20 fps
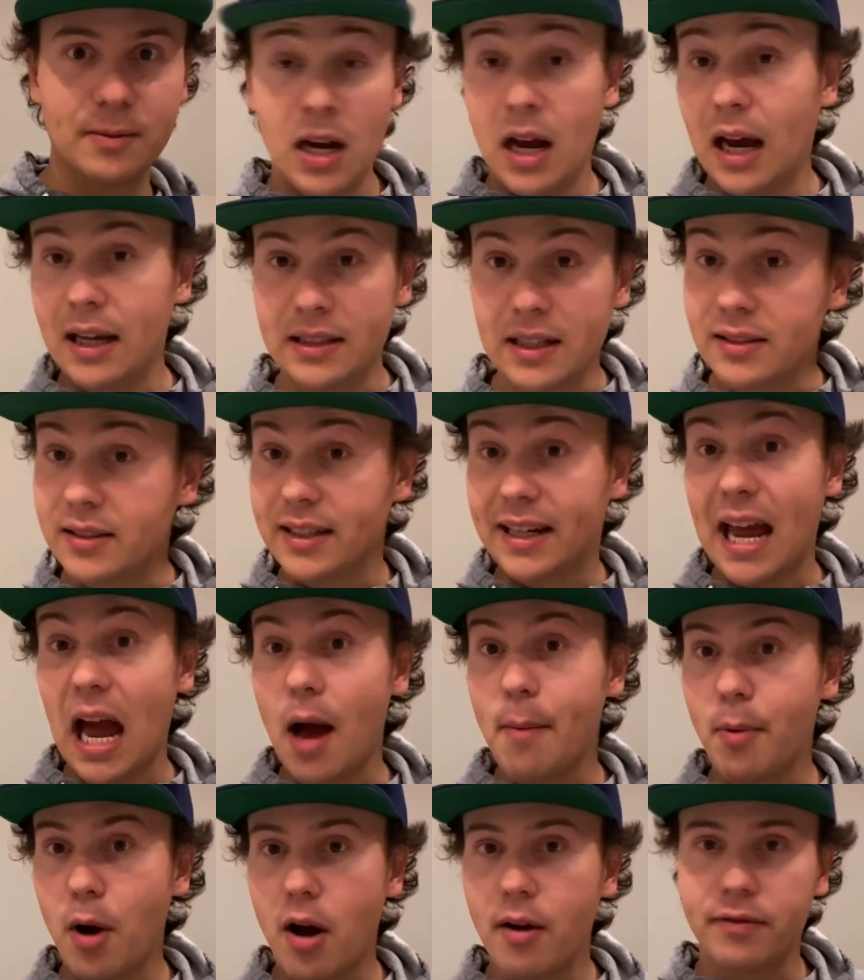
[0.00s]
And then to
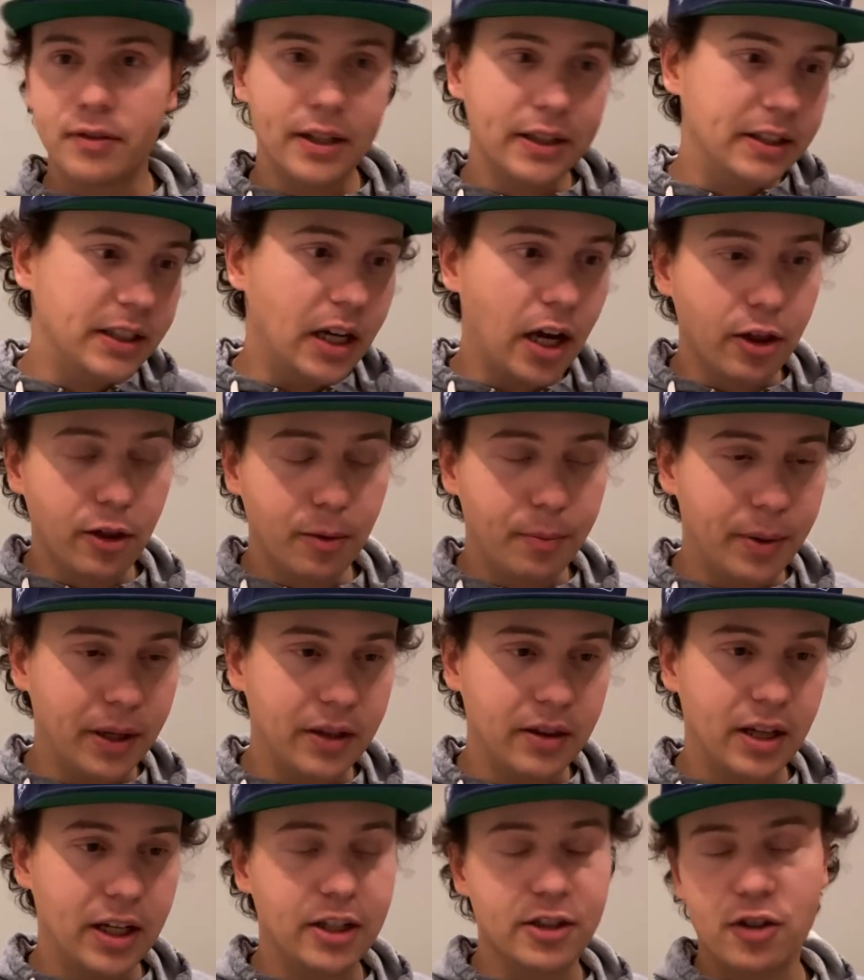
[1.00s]
cap off like the other big
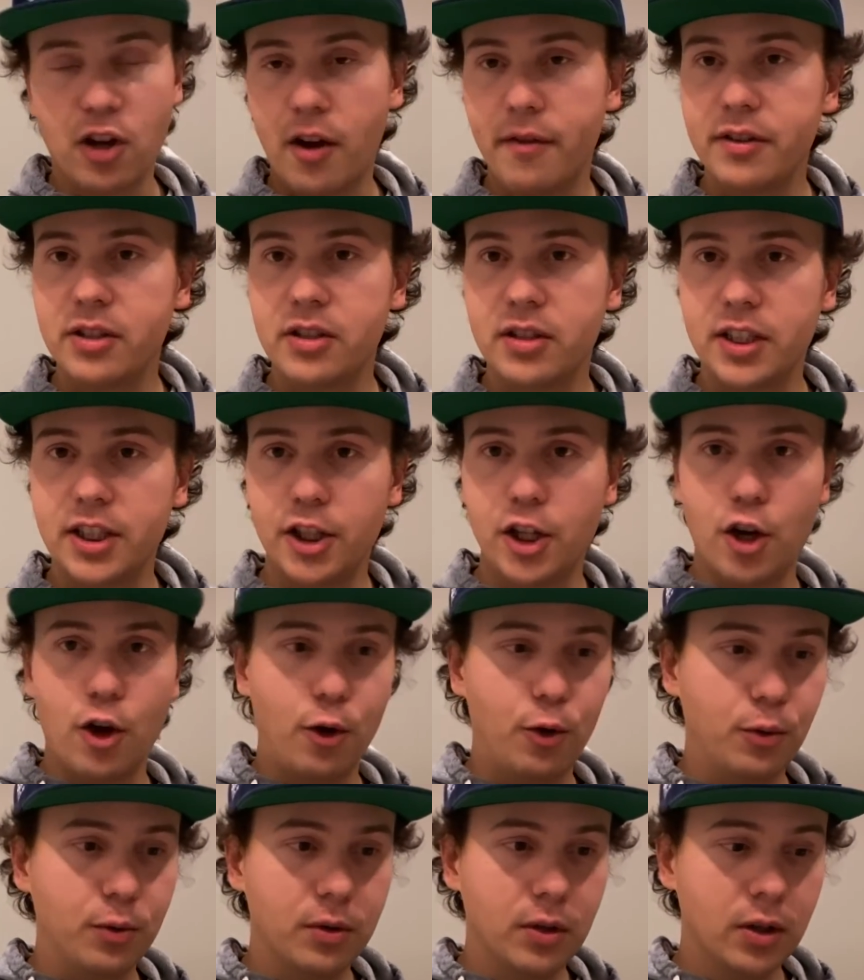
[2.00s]
things, obviously, you
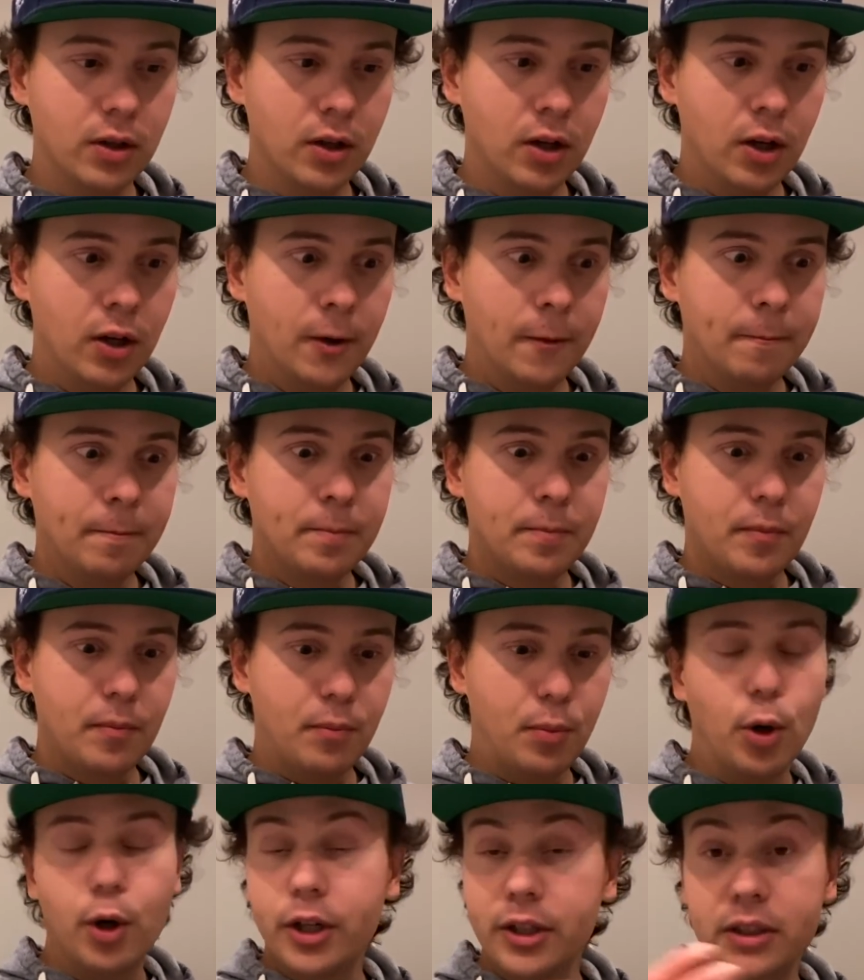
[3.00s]
know,
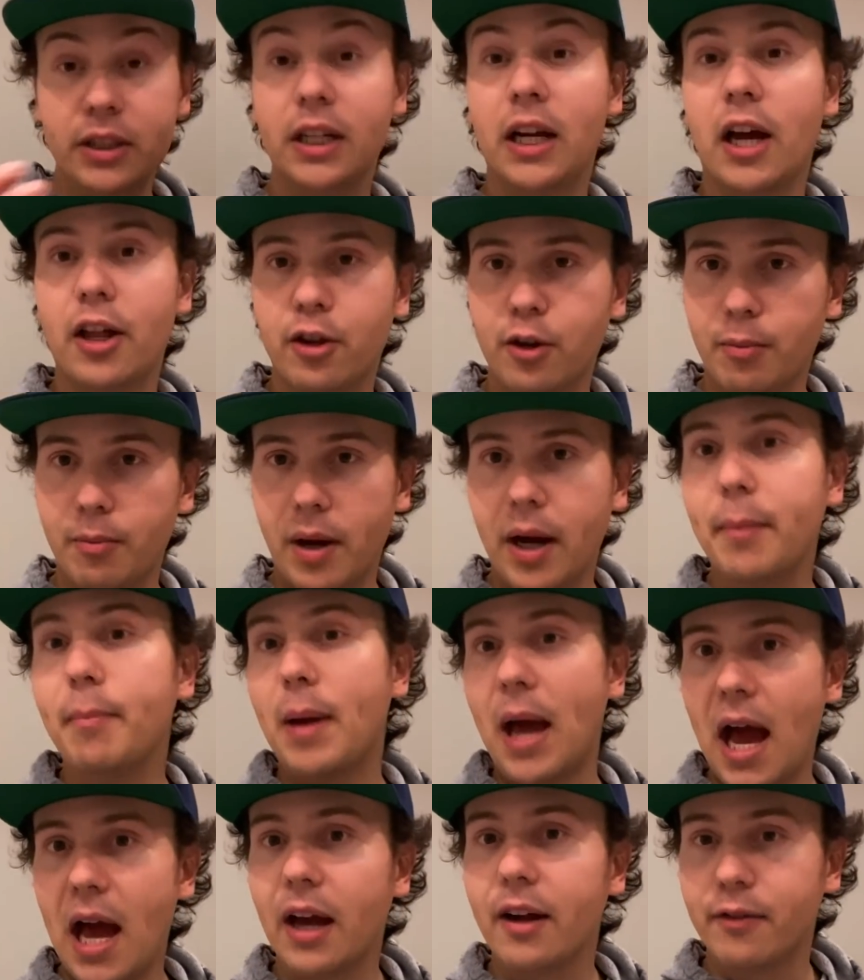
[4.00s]
putting together my
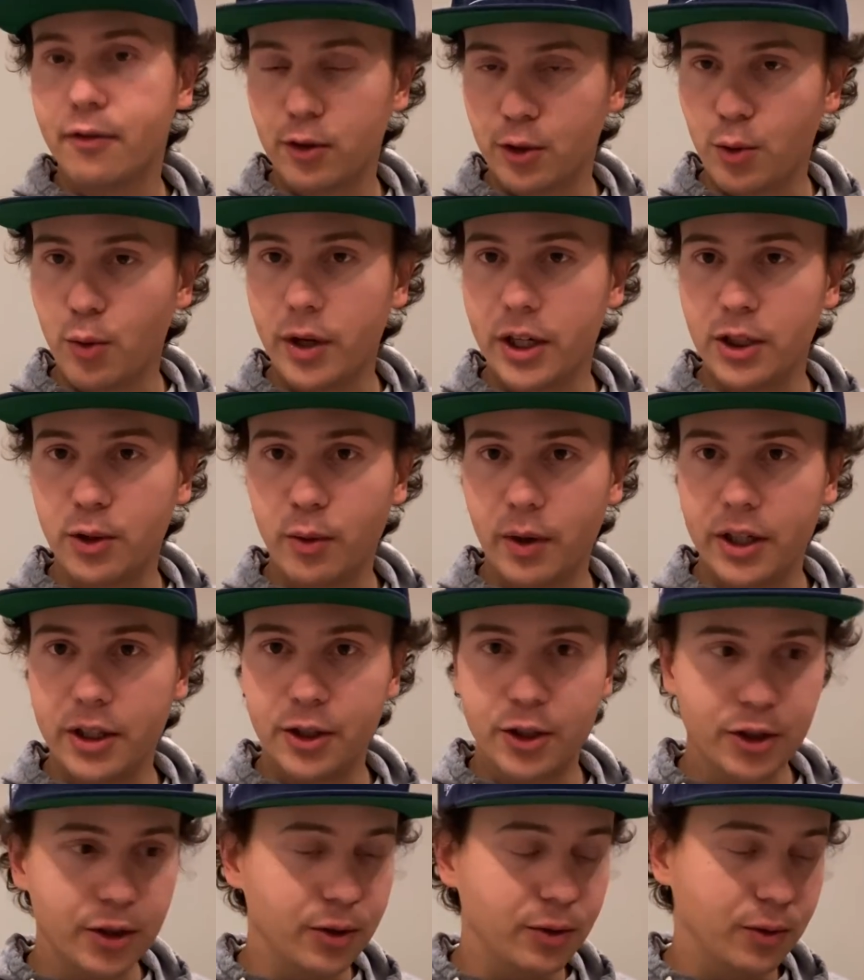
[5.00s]
bag for
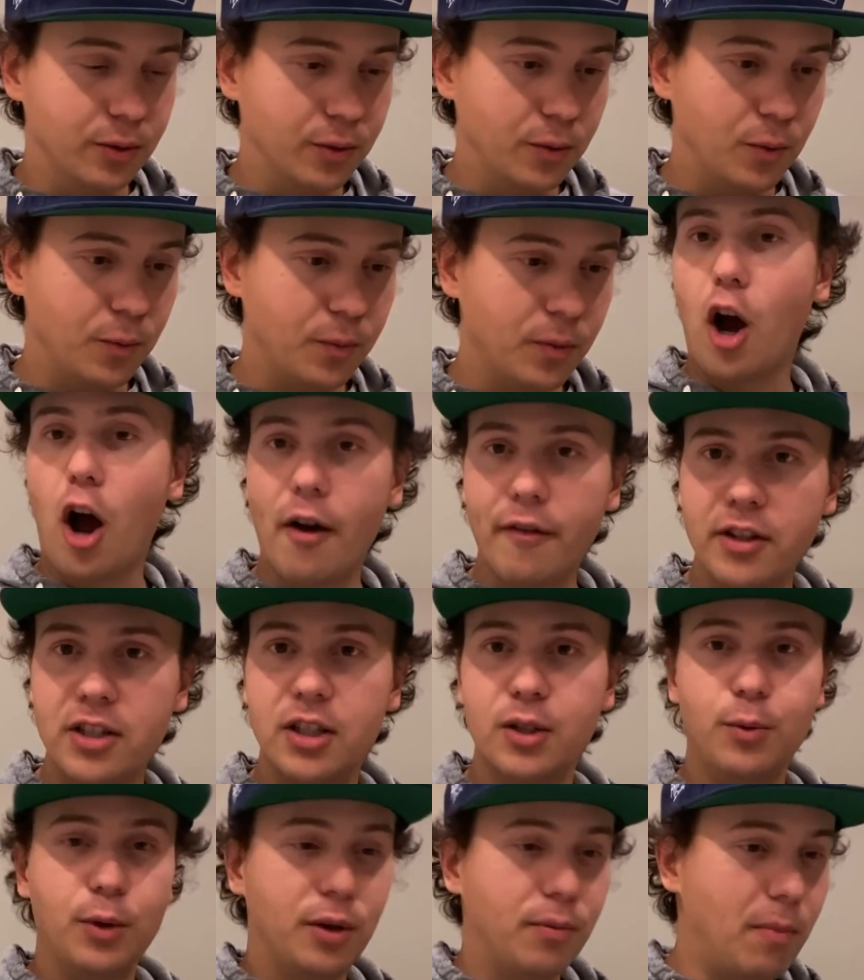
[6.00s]
2022,
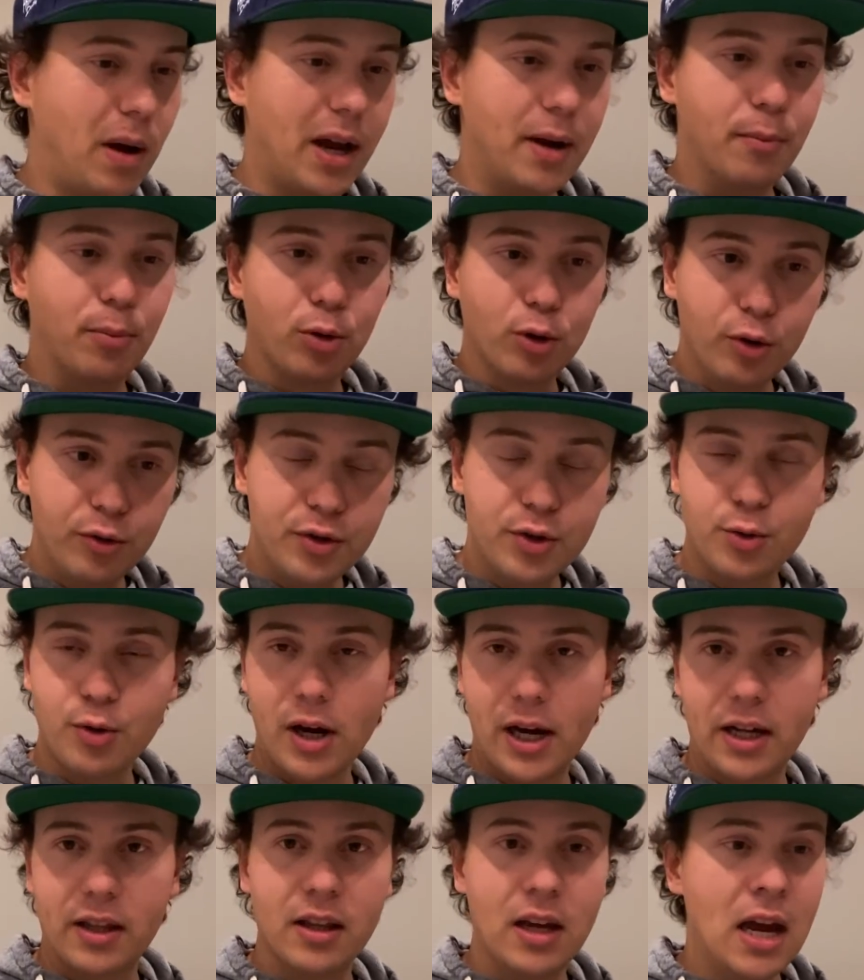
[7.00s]
obviously with my improved
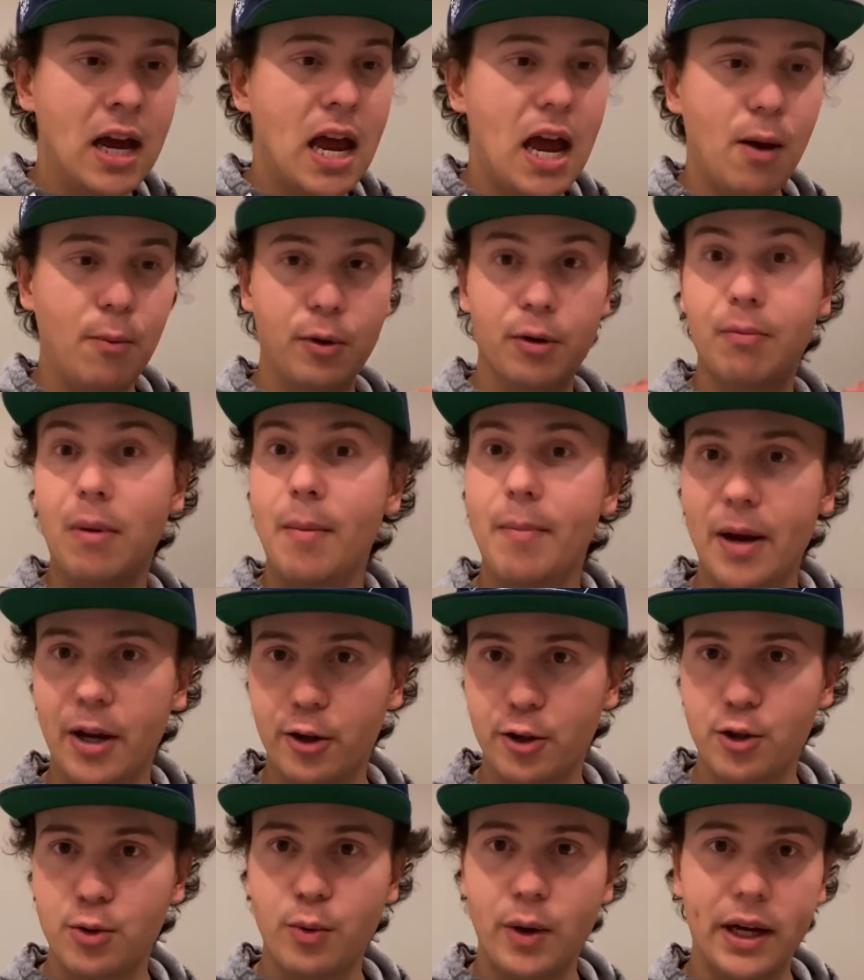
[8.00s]
strength and with my better
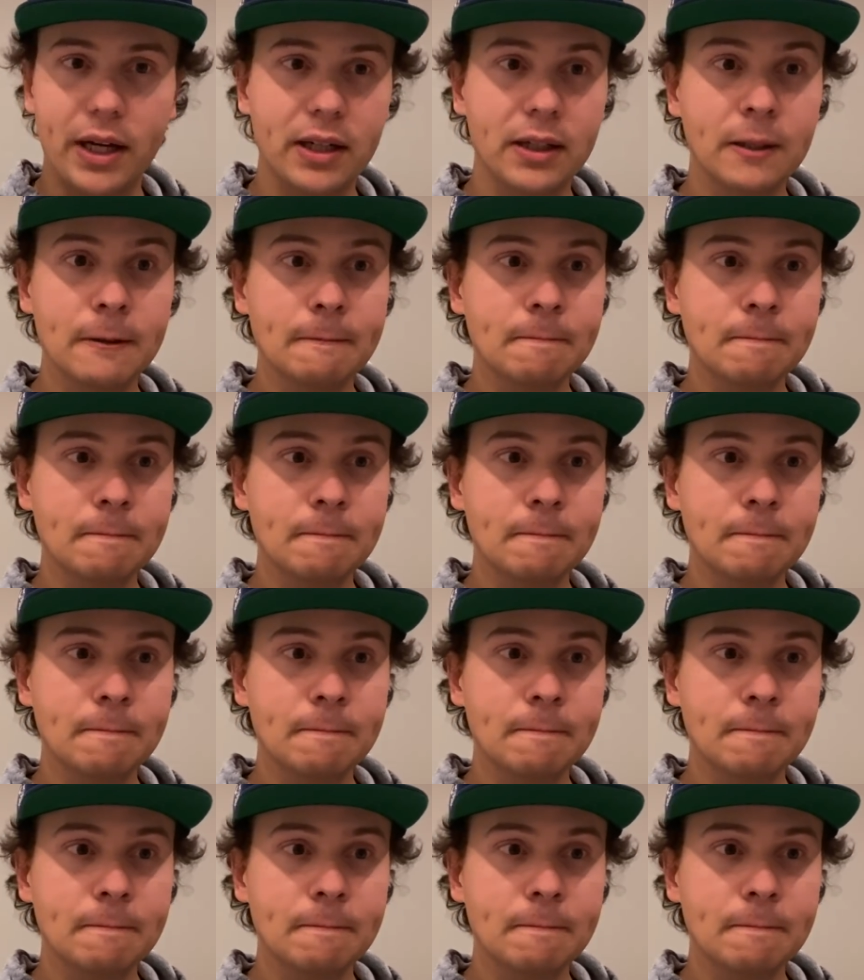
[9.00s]
swing.